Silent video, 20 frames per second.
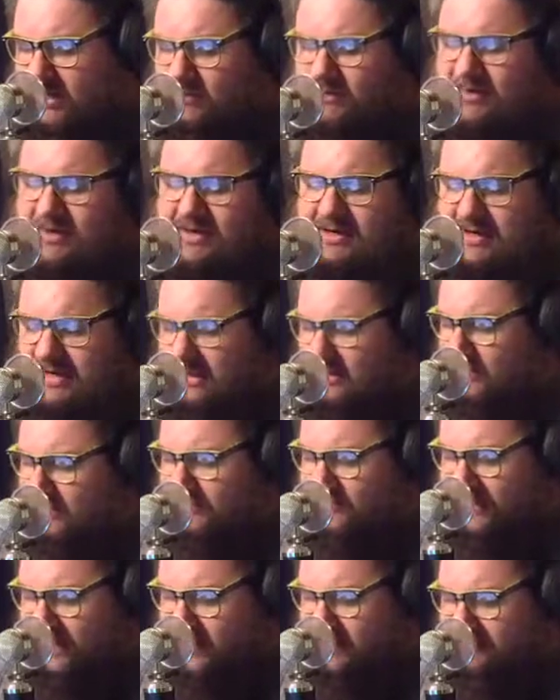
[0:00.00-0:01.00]
and we're going to get
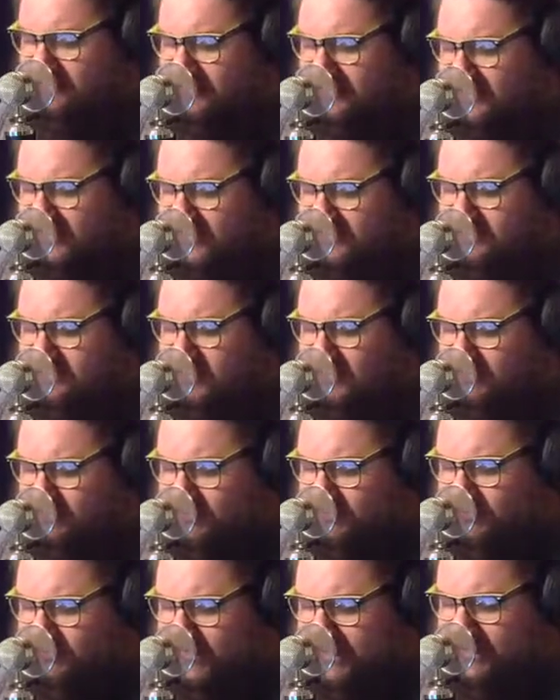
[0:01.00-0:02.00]
on that over the next couple
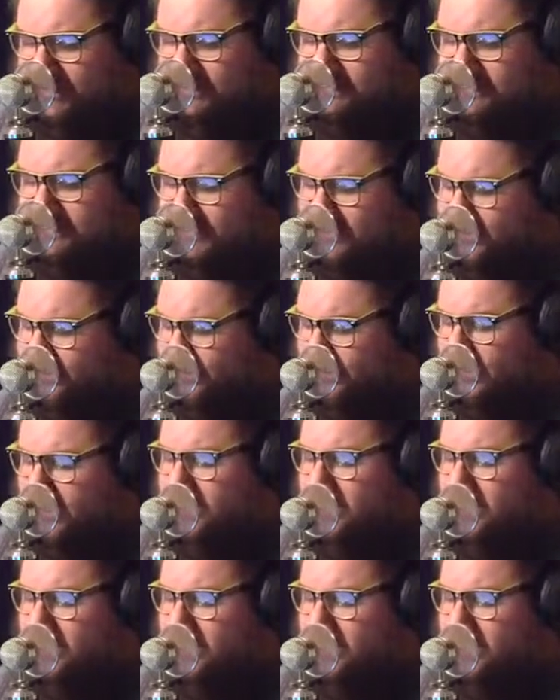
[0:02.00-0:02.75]
of weeks and